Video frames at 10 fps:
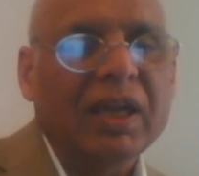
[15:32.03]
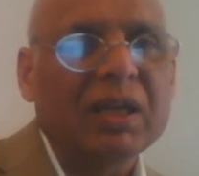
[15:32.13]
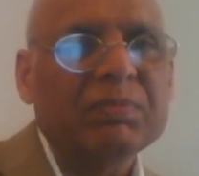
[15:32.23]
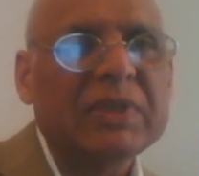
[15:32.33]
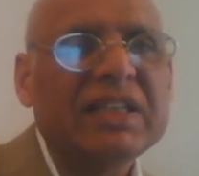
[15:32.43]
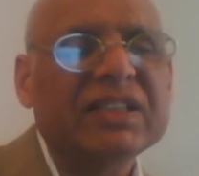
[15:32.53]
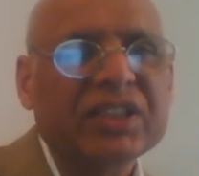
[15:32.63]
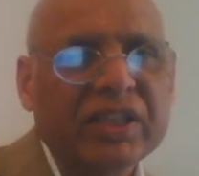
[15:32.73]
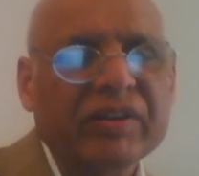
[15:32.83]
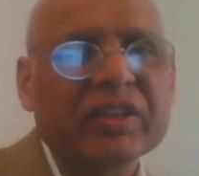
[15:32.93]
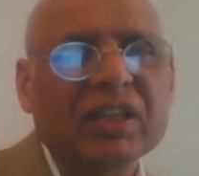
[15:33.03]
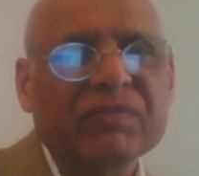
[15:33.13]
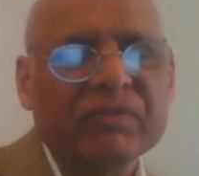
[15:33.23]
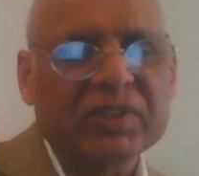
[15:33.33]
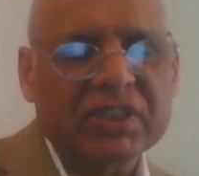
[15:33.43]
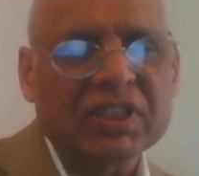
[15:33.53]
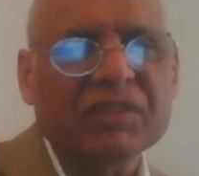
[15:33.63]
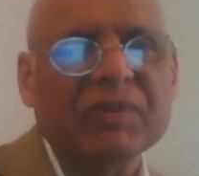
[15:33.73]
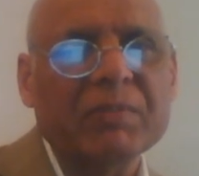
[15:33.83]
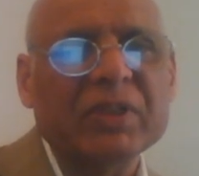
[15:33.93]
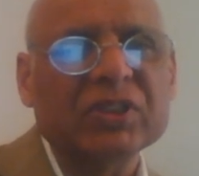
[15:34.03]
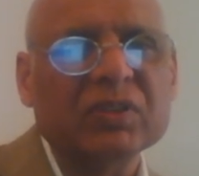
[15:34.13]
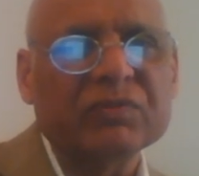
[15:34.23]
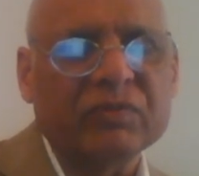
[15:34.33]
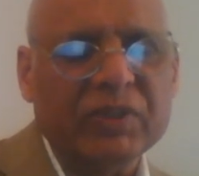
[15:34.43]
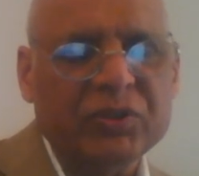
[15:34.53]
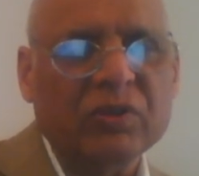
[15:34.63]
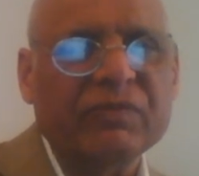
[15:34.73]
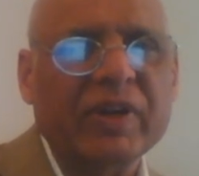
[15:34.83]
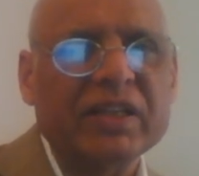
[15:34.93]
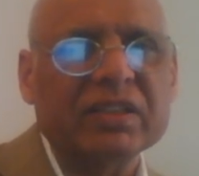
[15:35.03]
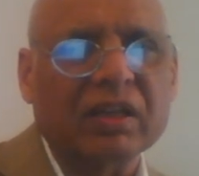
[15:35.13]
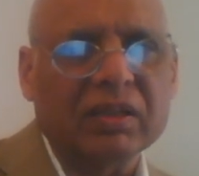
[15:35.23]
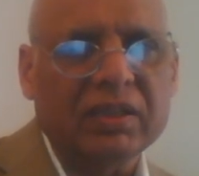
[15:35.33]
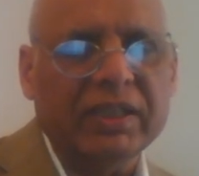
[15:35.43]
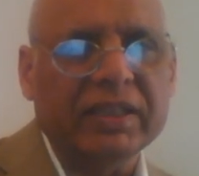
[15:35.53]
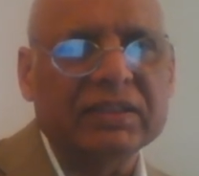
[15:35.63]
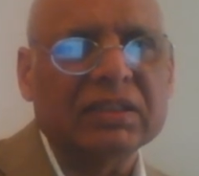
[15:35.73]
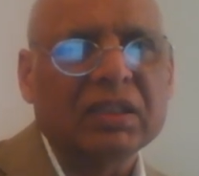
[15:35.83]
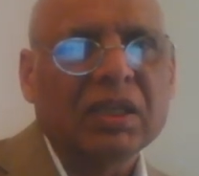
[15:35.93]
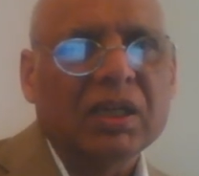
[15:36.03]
and please share this information with your friends or colleagues